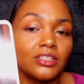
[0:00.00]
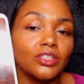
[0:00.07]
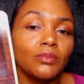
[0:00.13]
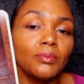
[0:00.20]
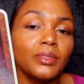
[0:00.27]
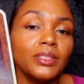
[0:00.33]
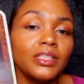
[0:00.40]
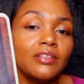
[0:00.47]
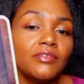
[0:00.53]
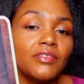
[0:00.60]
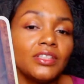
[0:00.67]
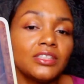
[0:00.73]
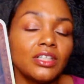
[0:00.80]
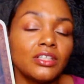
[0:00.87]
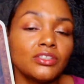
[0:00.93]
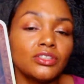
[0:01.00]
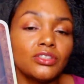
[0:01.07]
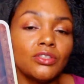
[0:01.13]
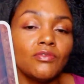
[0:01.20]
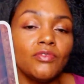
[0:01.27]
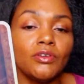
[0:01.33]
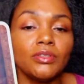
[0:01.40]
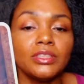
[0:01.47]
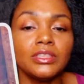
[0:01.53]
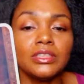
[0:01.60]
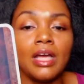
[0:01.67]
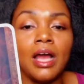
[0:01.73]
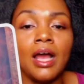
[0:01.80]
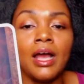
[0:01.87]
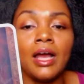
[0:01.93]
So many of us are so focused
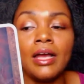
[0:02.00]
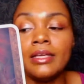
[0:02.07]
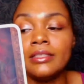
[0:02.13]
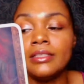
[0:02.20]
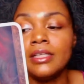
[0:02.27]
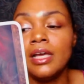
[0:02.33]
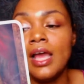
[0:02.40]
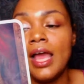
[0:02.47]
on